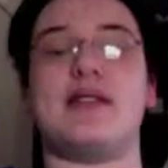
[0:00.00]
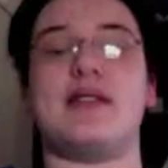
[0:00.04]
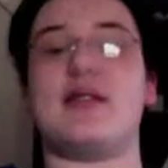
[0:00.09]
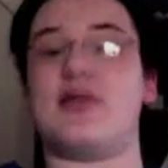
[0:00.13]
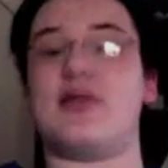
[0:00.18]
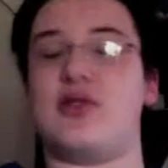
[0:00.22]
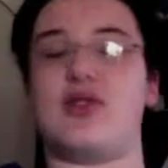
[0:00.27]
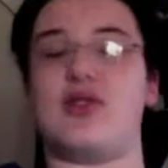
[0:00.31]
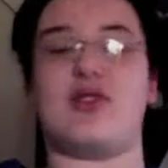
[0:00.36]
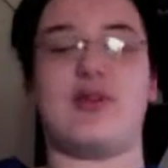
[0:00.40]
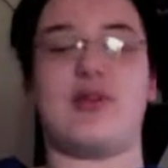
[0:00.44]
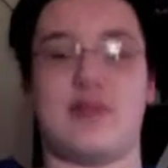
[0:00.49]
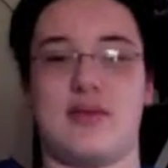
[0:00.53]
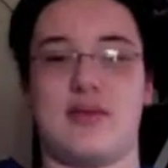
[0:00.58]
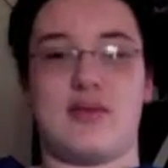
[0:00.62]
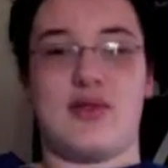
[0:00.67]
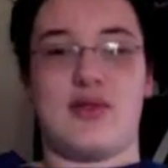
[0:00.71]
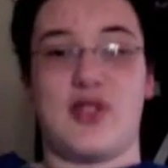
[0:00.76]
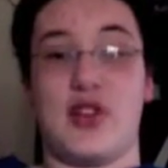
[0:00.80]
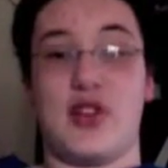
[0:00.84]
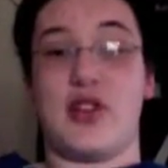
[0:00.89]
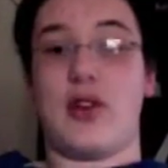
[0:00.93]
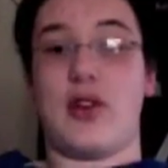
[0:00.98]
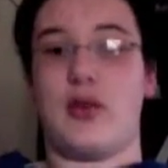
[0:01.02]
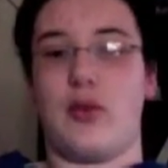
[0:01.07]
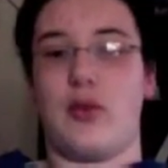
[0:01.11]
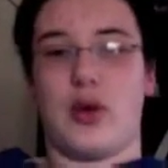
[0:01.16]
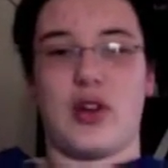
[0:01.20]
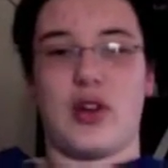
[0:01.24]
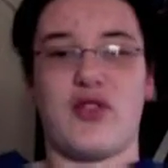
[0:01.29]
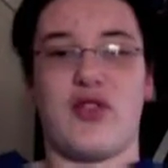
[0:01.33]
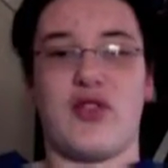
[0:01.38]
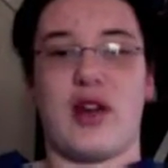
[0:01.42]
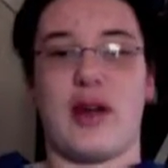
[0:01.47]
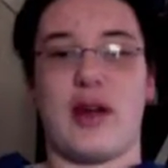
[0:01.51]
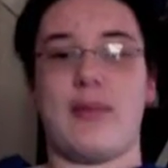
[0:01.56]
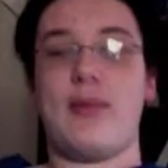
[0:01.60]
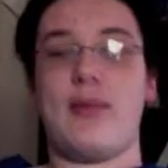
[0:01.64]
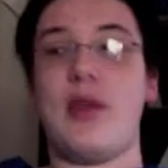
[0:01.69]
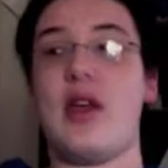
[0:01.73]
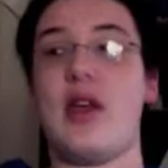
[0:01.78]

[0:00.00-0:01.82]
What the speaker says: So just so you know, it works fine.